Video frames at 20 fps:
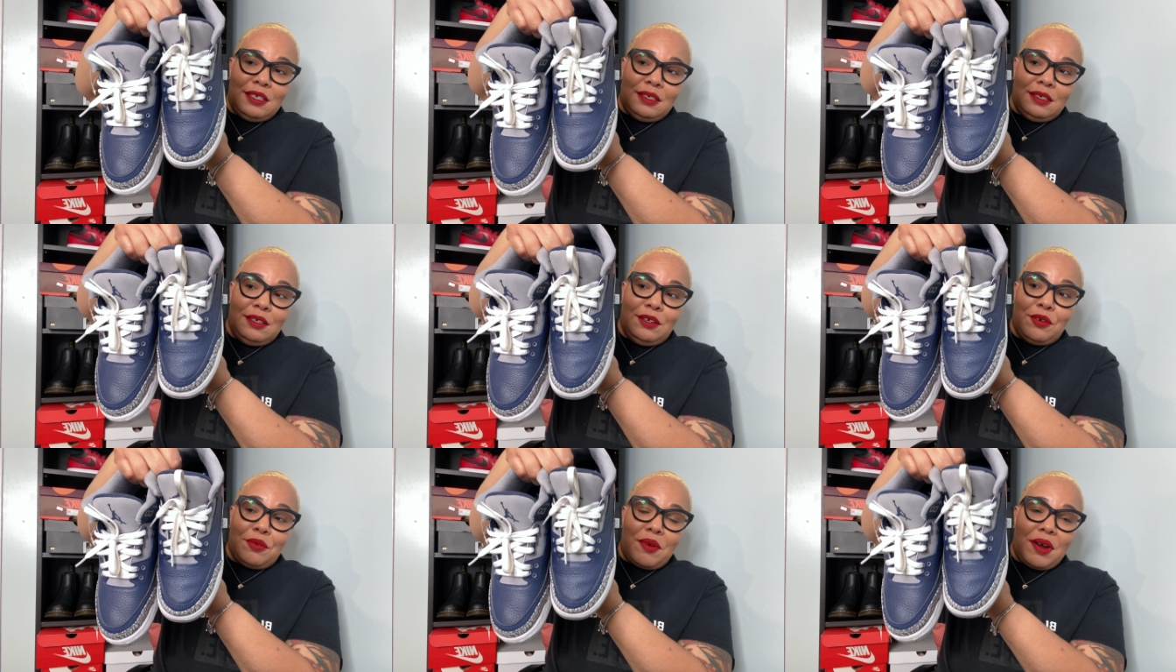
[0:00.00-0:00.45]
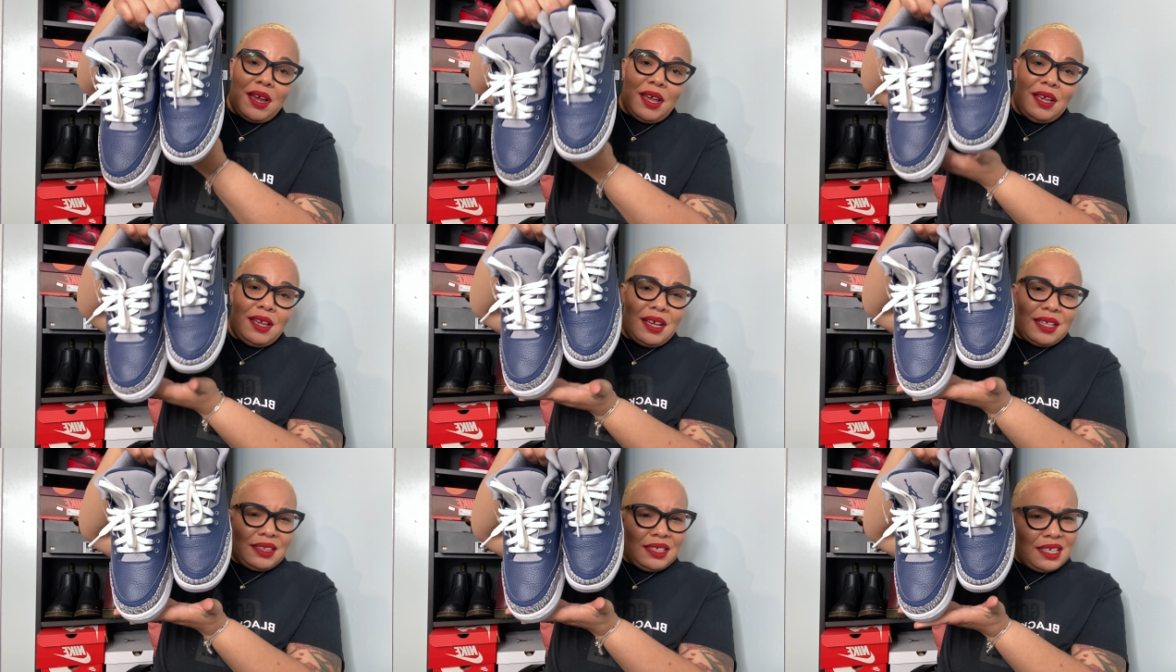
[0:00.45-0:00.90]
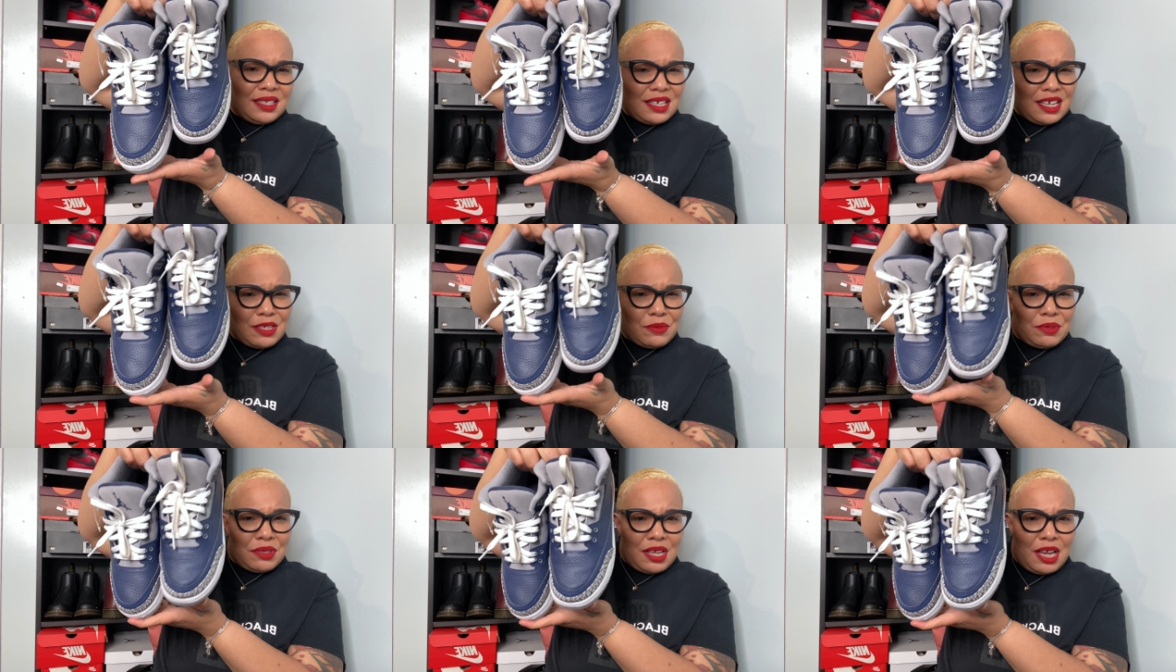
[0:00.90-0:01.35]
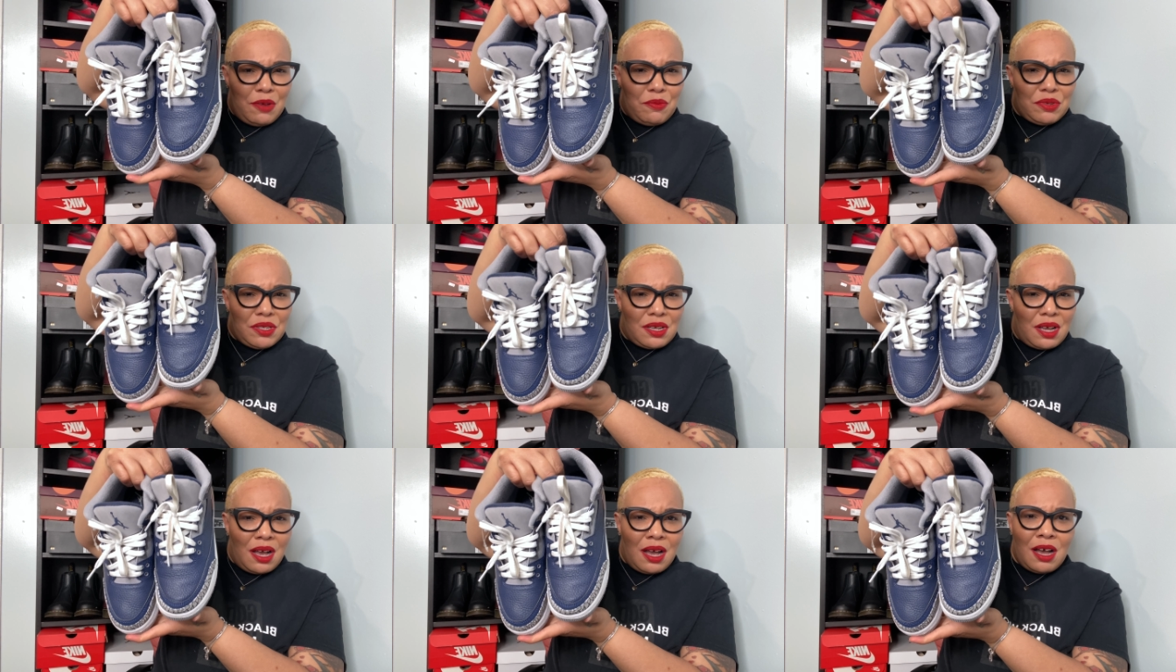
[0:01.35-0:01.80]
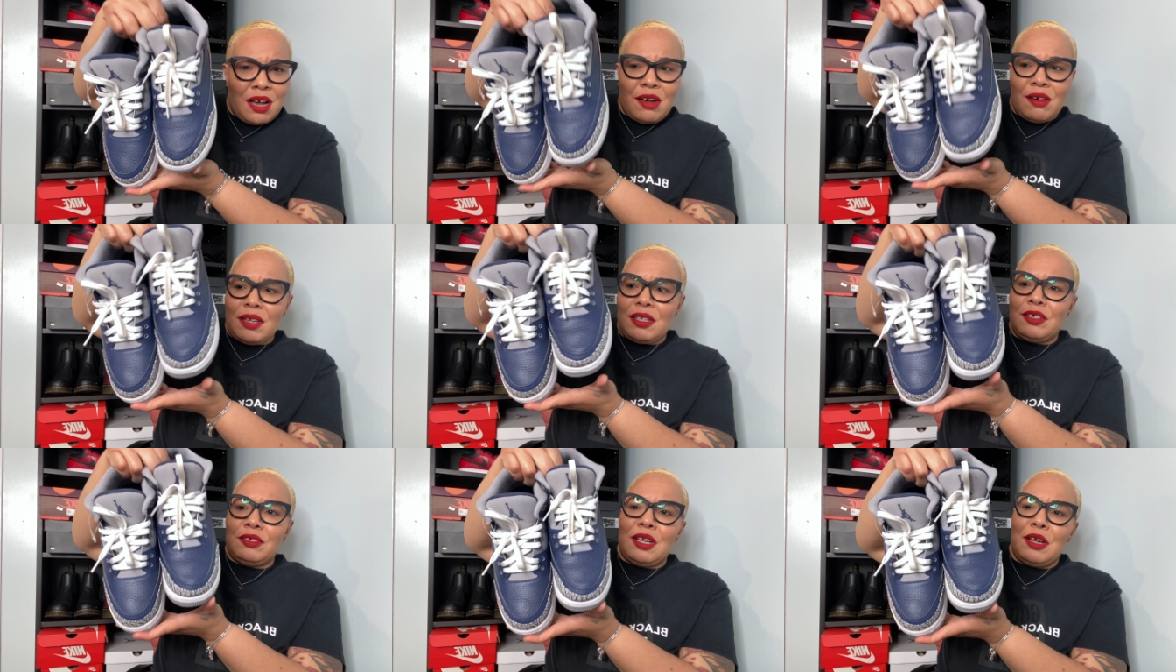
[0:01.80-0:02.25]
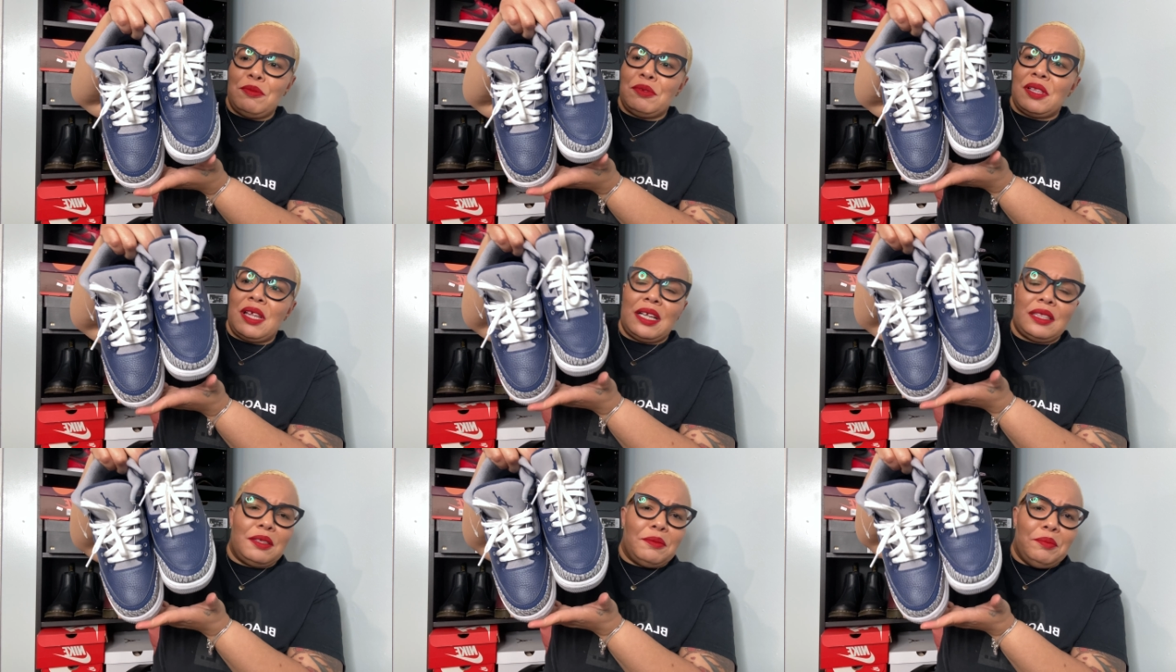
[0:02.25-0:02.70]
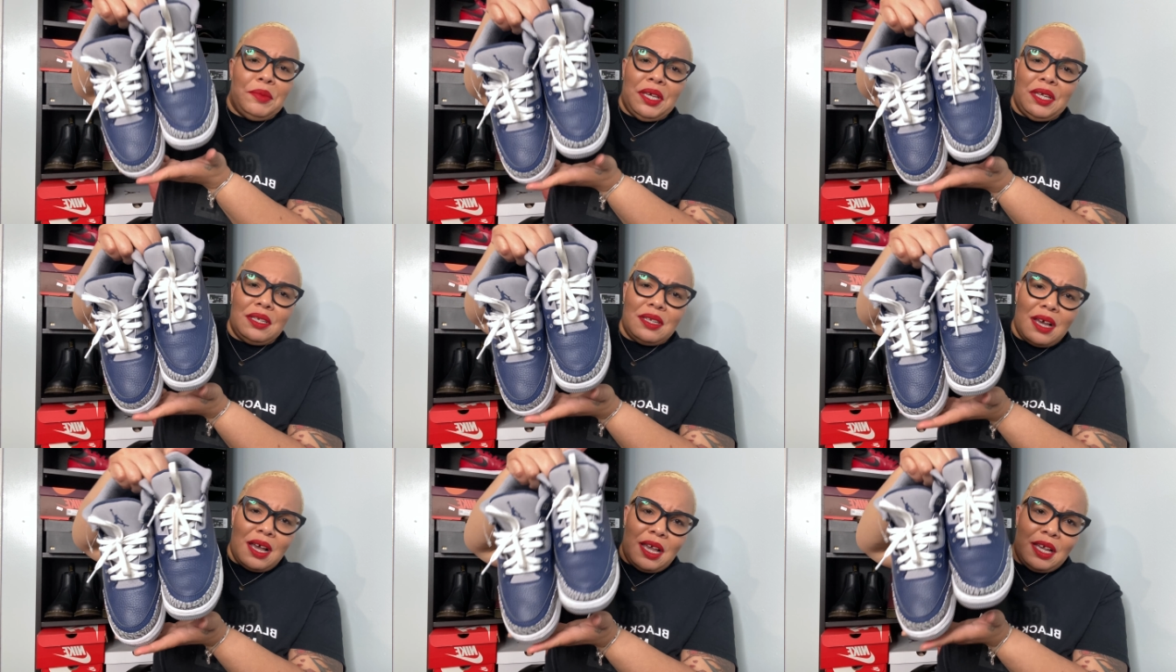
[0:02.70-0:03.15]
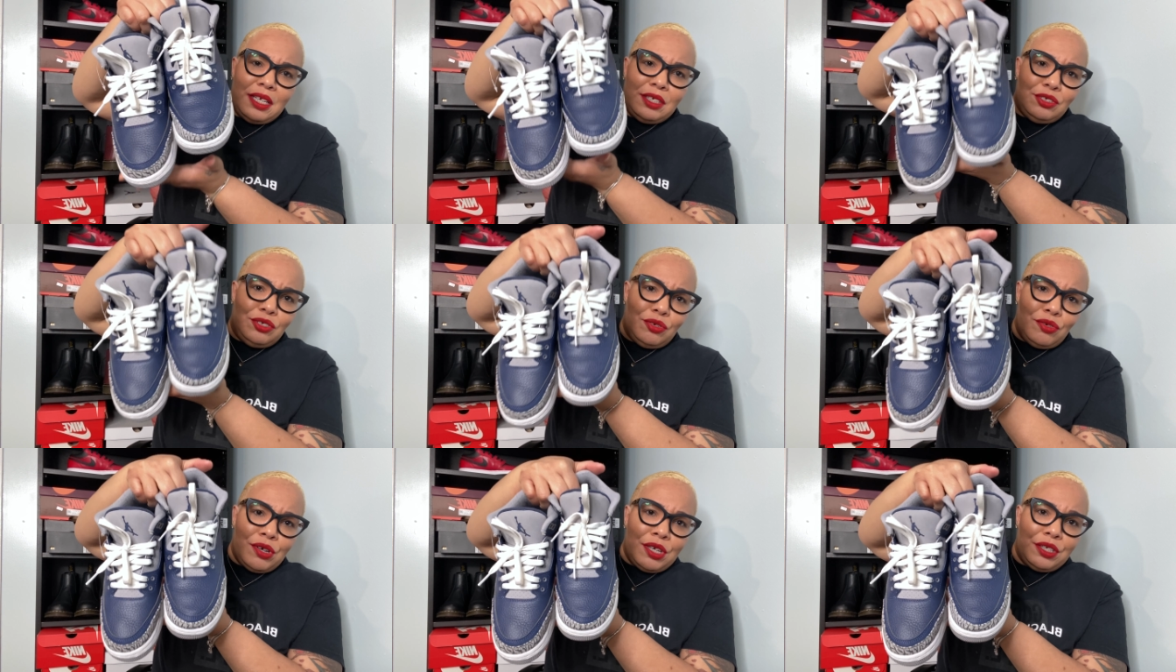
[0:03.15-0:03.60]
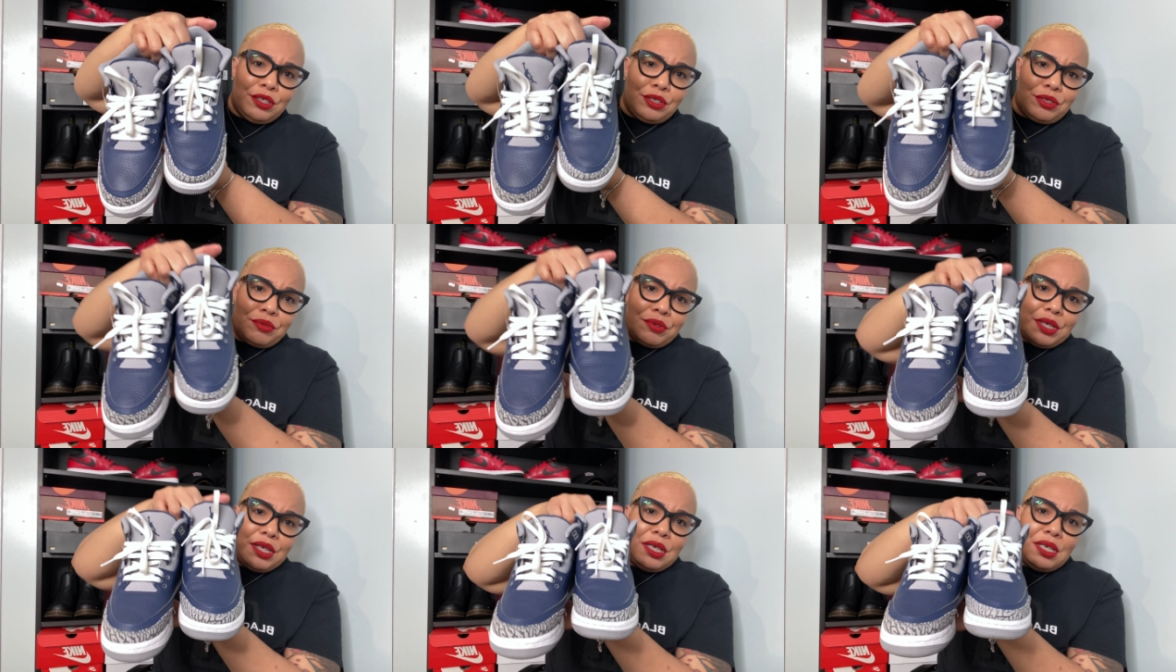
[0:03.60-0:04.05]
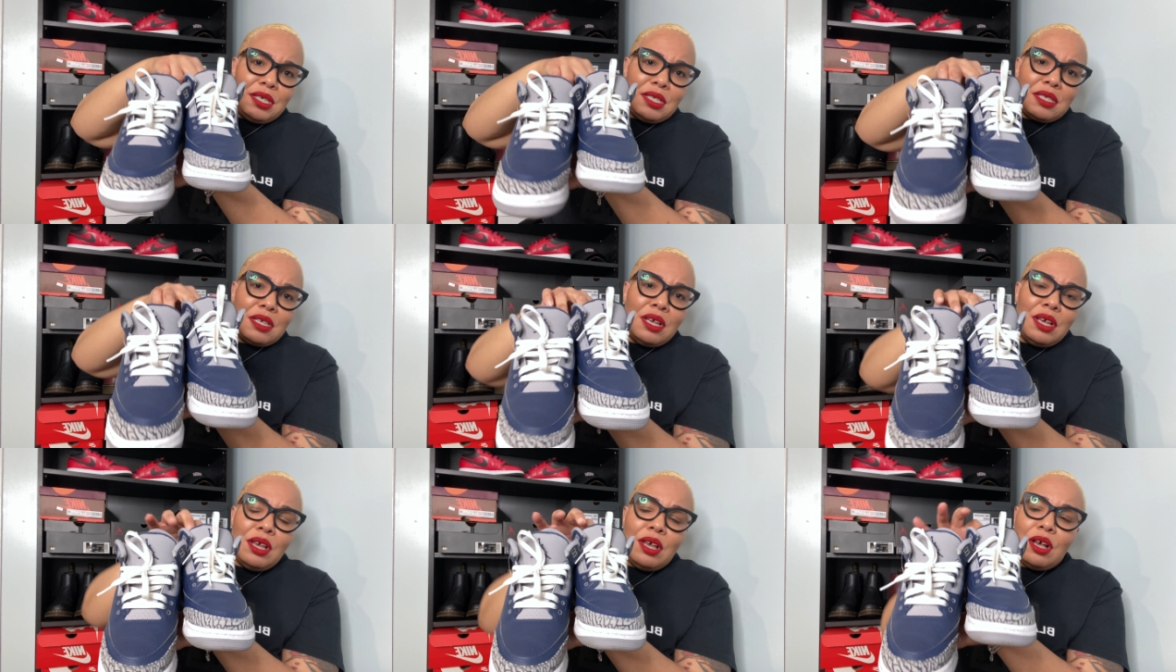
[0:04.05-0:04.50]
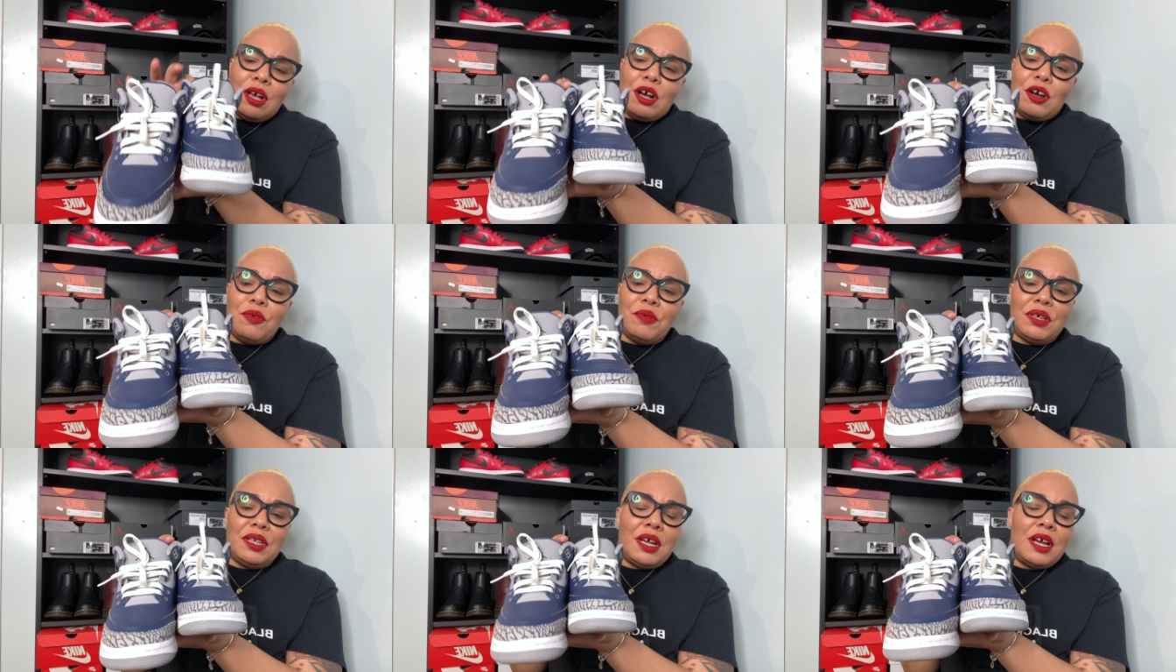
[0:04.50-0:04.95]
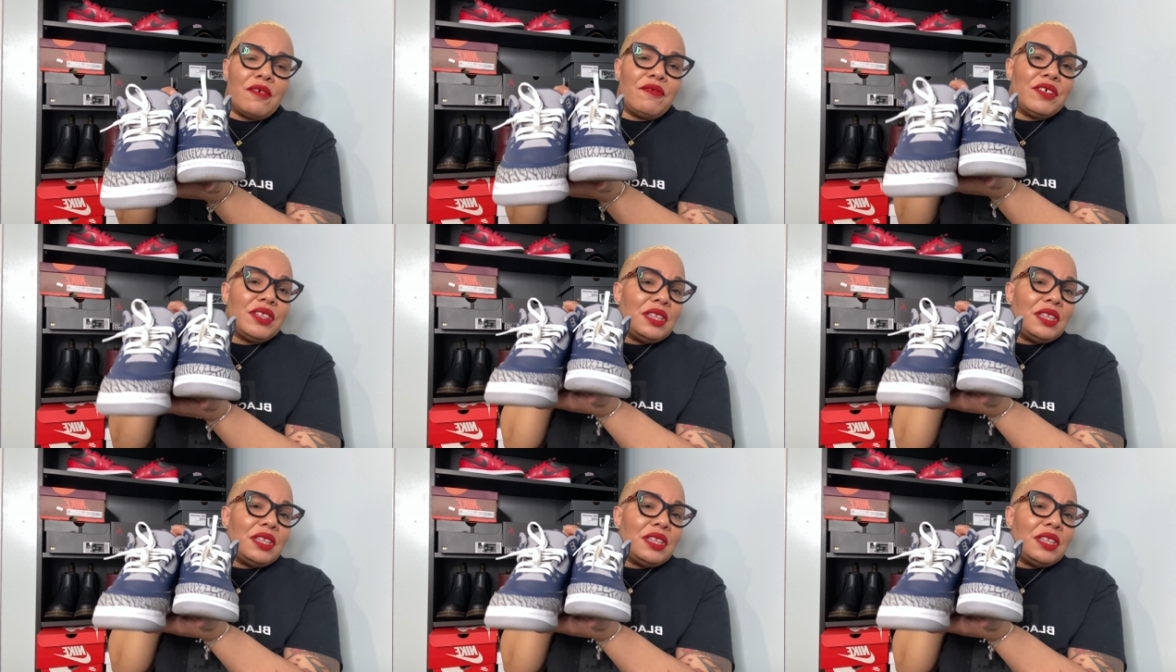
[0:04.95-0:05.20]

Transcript: Gray, I think that's what they was called. I know they was like the Midnight Jordan 3s or whatever.